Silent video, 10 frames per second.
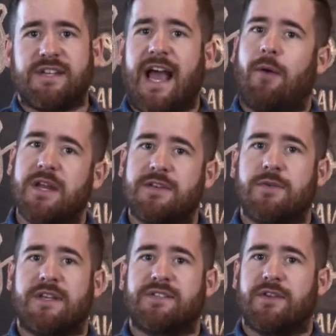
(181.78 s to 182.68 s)
in how we
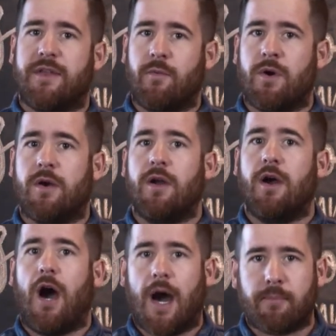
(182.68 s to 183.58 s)
do this so that we're
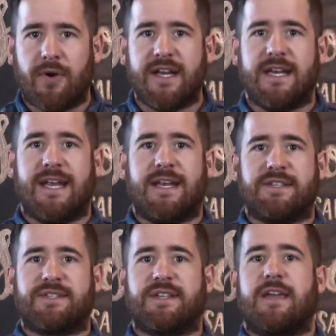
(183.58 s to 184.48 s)
operating in a
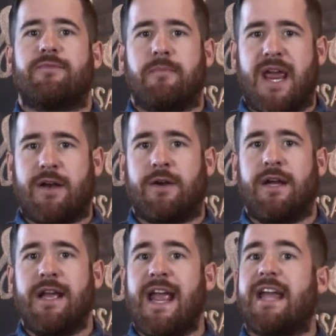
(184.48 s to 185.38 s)
safe manner.
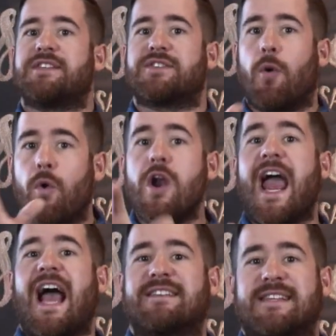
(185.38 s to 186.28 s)
And so we're
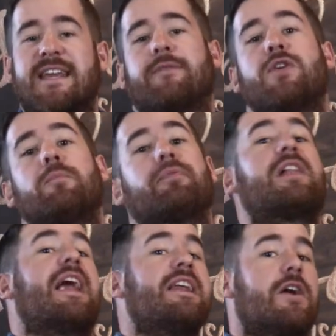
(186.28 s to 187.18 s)
asking if you're
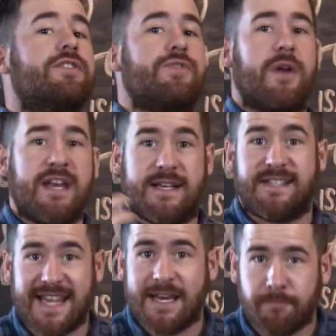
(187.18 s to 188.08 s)
planning on joining
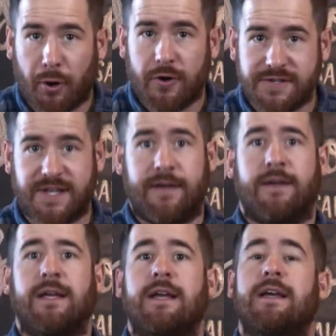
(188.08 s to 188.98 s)
us in
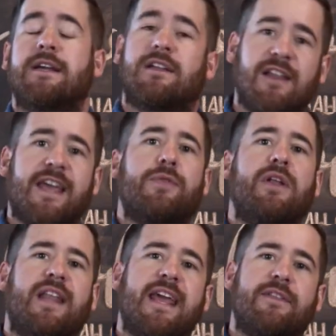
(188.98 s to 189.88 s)
person, click
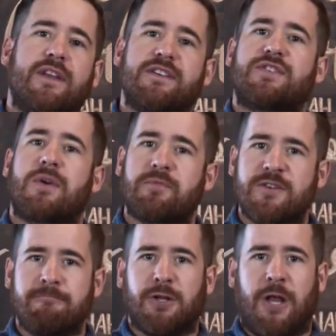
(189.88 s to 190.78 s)
the link in the
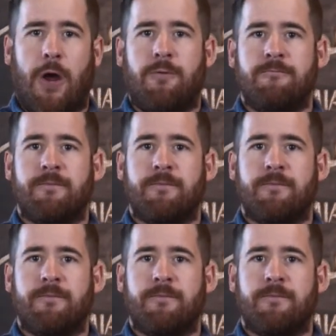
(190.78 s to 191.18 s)
description below